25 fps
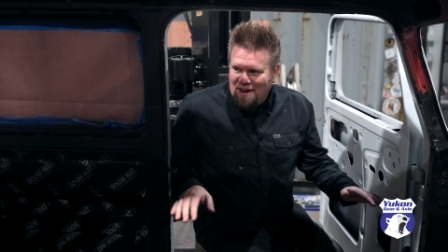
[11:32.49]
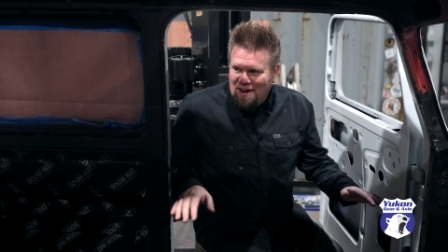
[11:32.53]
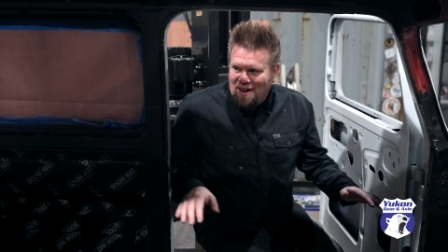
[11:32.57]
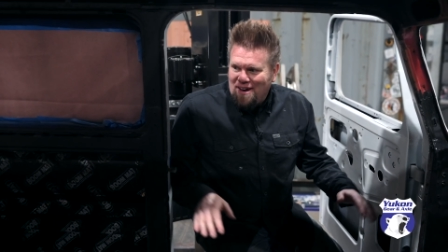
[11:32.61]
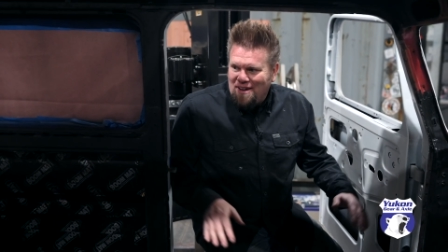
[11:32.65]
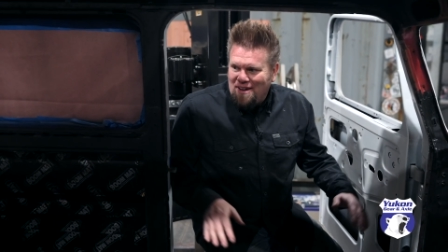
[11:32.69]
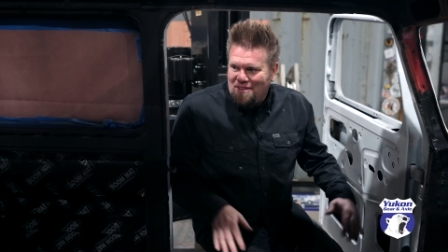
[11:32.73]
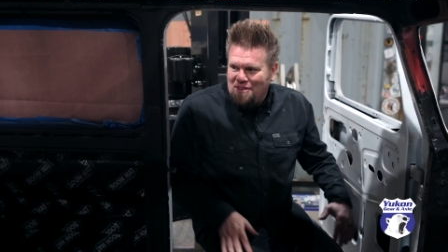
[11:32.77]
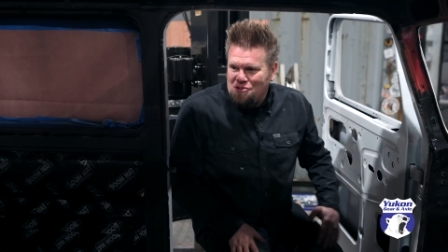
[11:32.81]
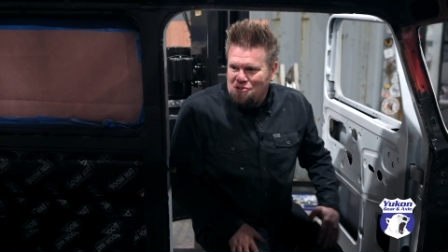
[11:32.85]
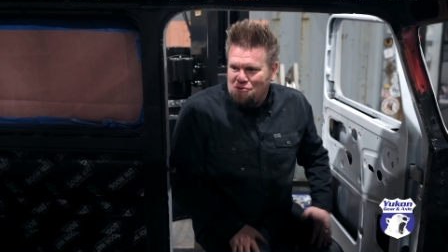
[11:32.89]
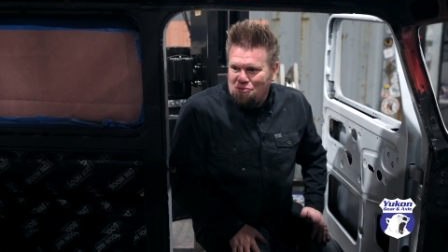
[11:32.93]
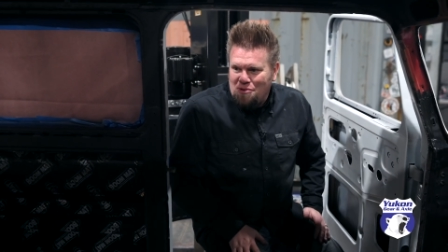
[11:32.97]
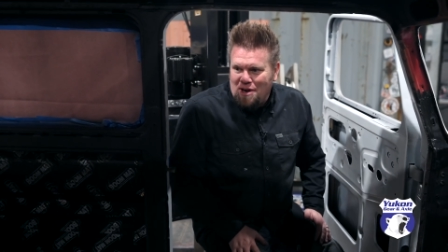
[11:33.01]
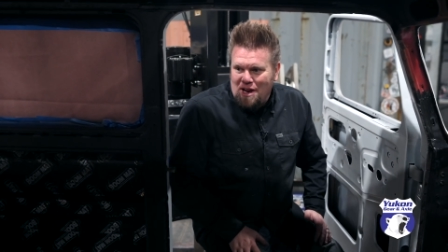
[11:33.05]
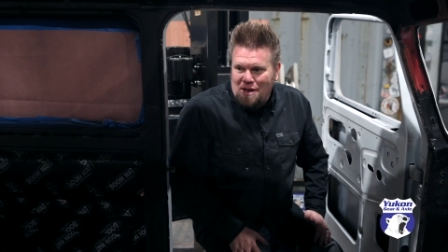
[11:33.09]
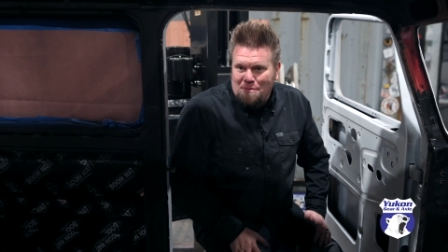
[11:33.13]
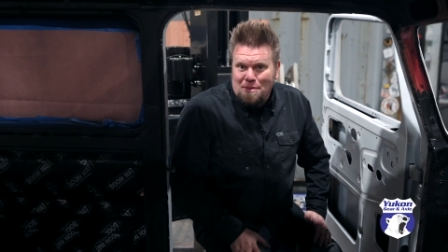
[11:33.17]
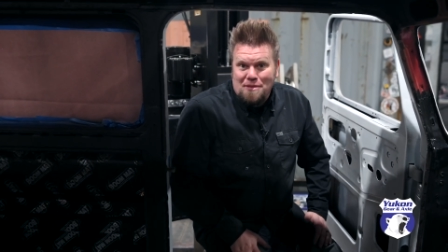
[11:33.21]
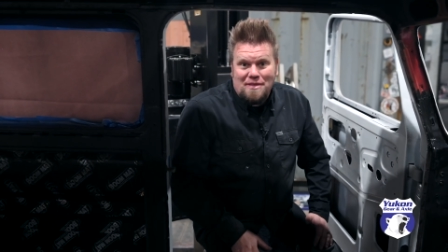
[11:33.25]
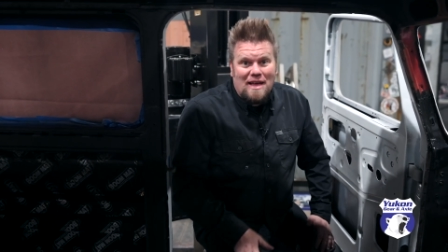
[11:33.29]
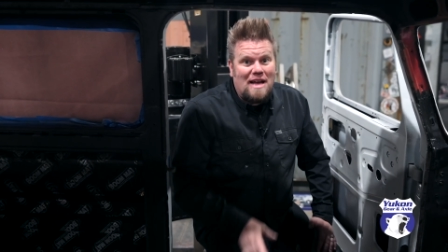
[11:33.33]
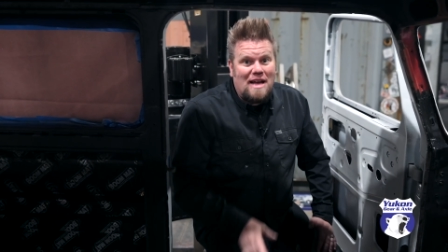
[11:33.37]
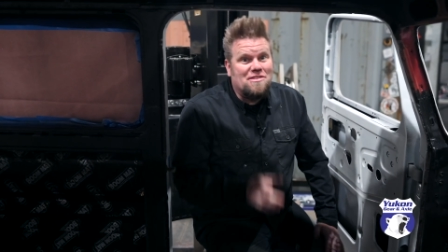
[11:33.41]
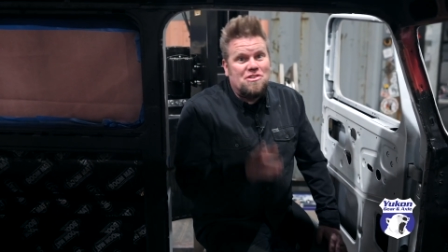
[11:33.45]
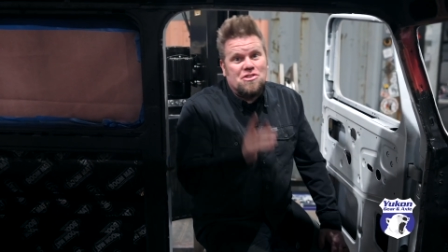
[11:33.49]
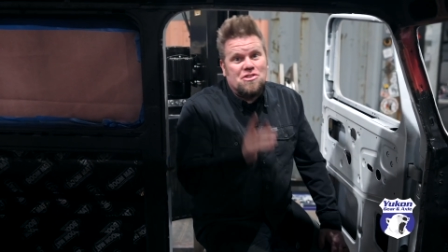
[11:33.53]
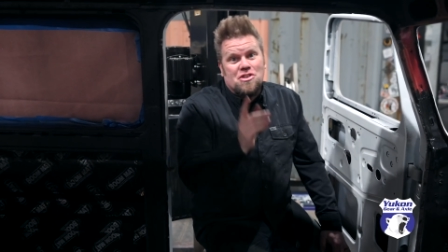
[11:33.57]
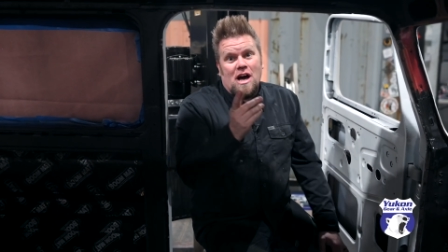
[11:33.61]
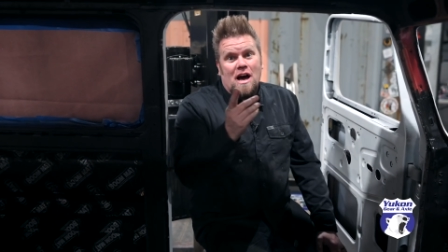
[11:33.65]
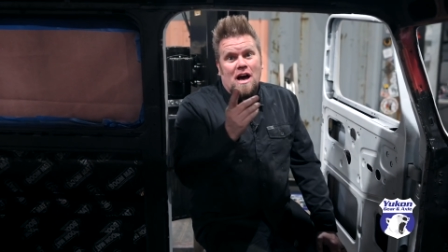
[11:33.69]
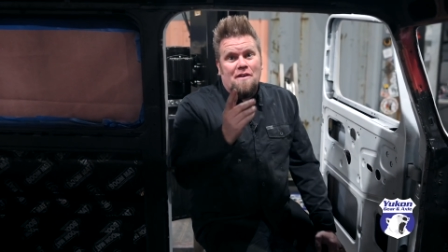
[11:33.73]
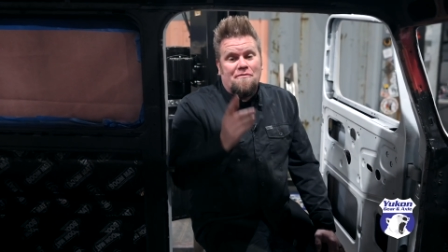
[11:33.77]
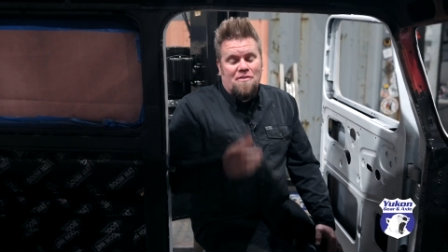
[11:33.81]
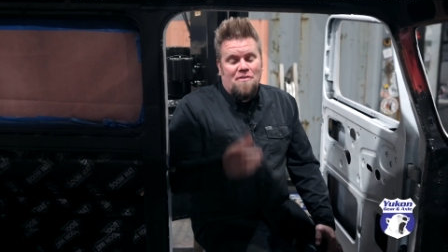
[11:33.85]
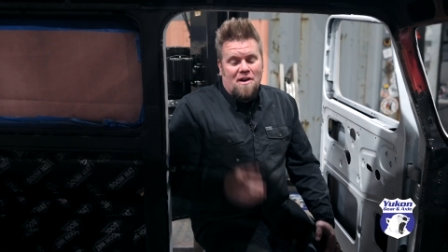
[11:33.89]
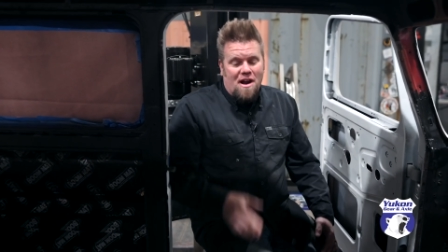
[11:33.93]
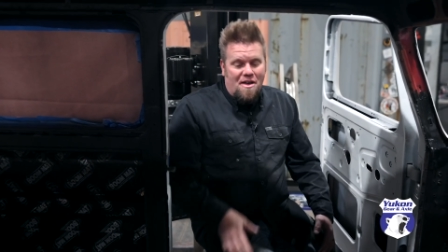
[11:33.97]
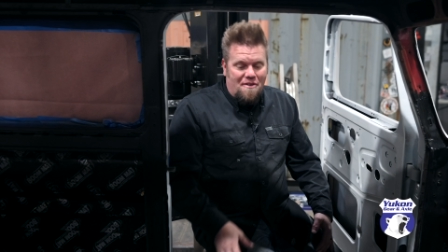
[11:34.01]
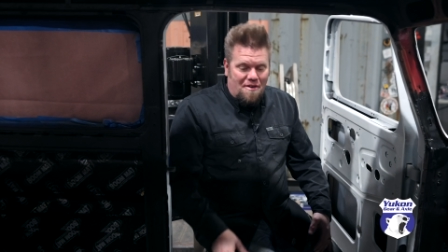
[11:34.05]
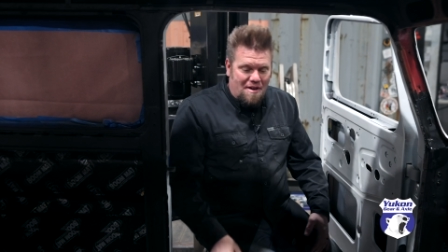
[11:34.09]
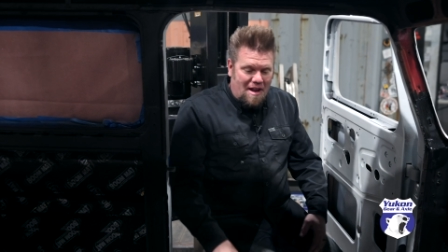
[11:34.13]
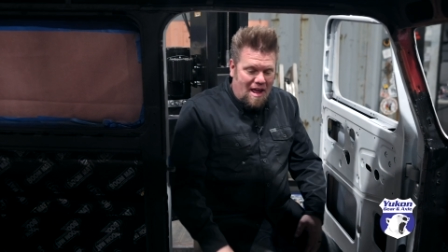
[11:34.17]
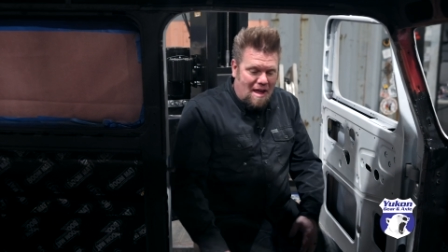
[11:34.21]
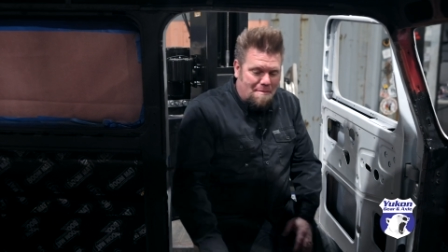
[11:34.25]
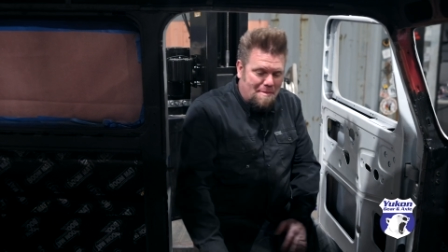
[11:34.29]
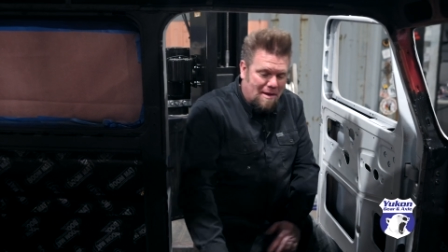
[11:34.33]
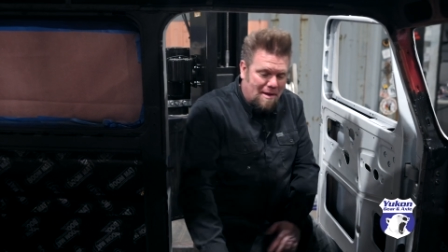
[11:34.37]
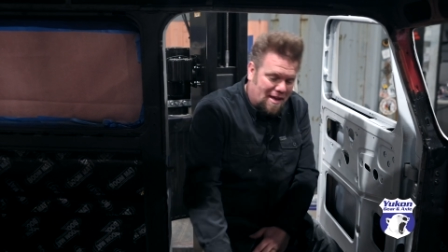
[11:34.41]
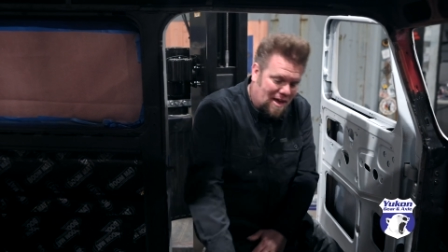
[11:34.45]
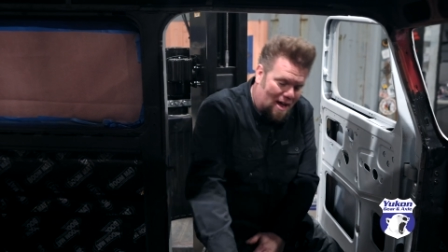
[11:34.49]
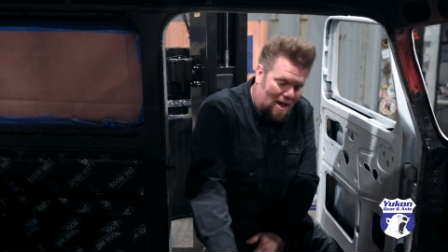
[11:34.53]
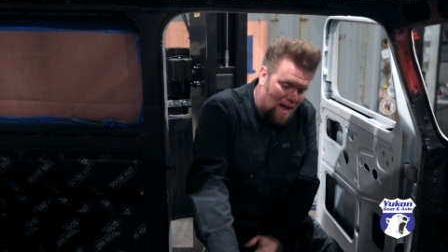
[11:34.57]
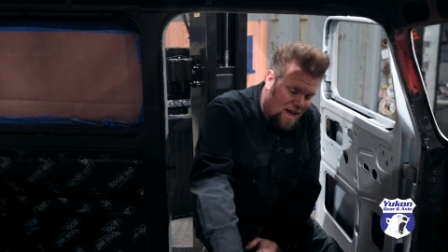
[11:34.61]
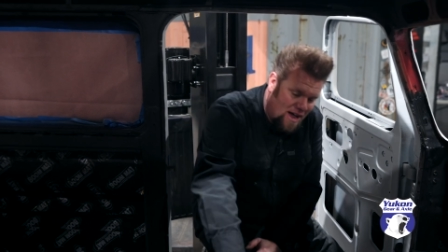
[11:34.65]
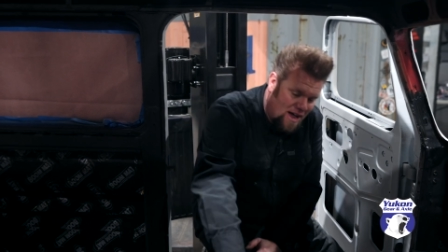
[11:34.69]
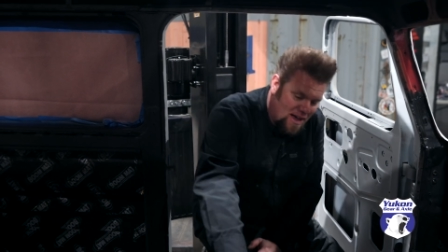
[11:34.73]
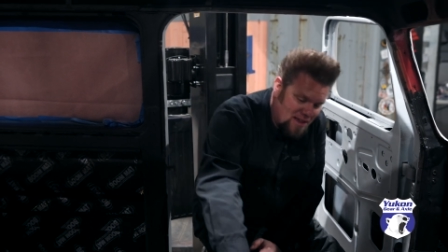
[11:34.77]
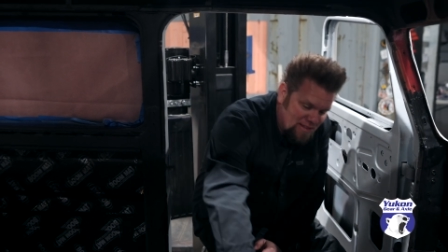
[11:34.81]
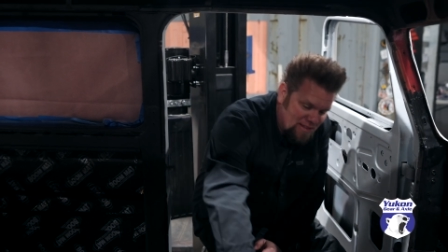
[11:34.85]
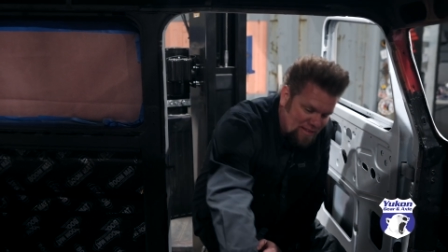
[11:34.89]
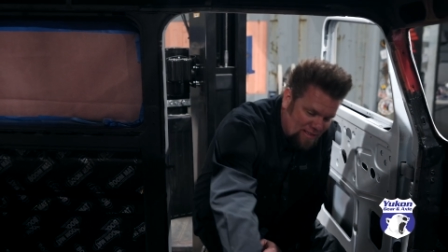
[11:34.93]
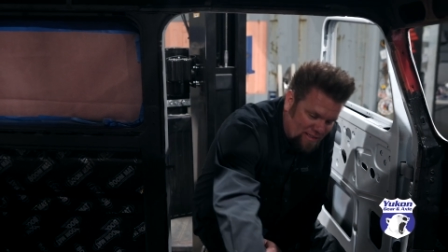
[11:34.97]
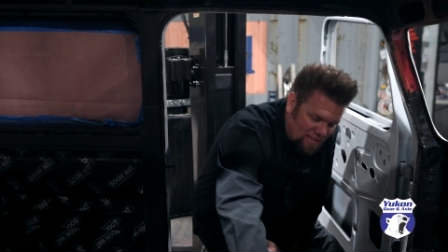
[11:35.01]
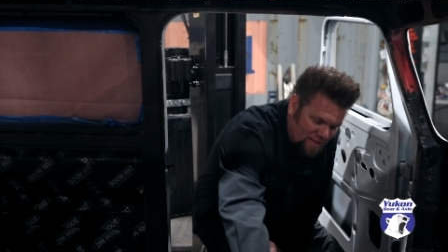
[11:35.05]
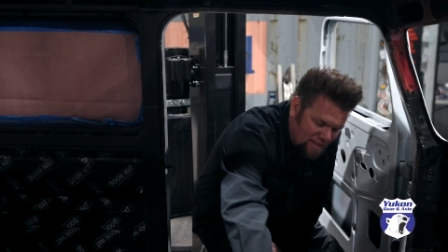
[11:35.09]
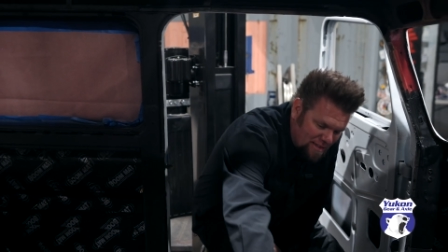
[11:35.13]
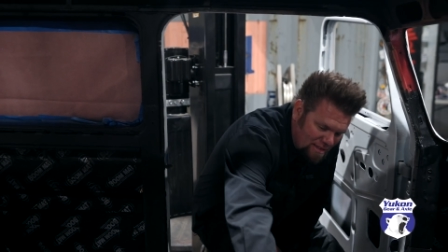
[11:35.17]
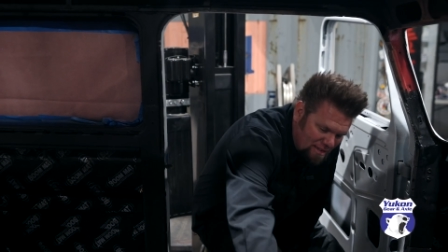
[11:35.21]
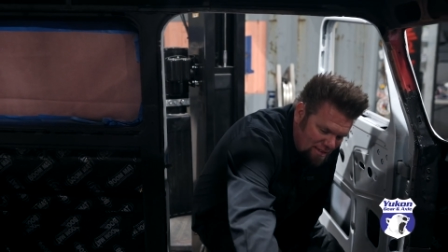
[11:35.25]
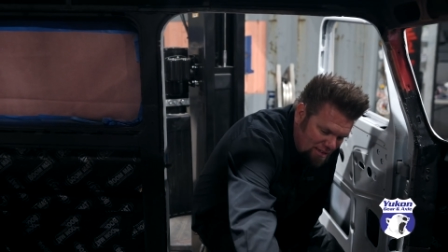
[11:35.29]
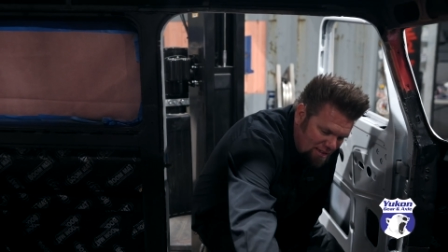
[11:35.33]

on this rig, but that's a job for another day because